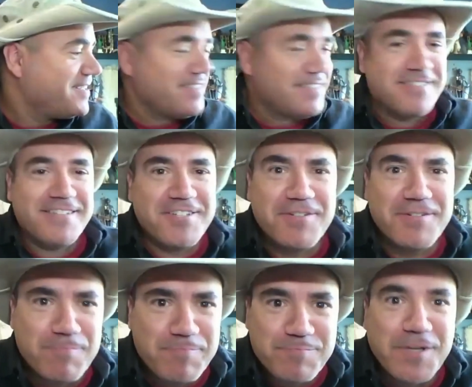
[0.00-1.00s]
Such
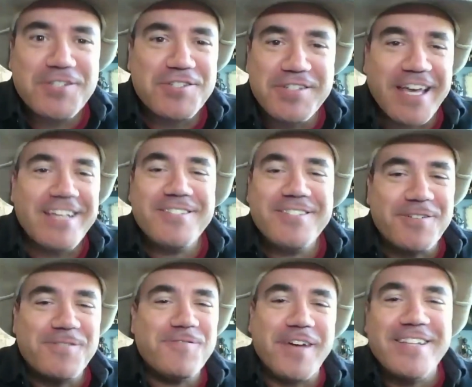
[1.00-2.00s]
a much nicer
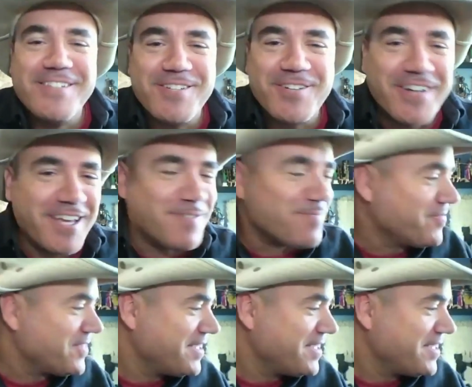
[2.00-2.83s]
and fancier name.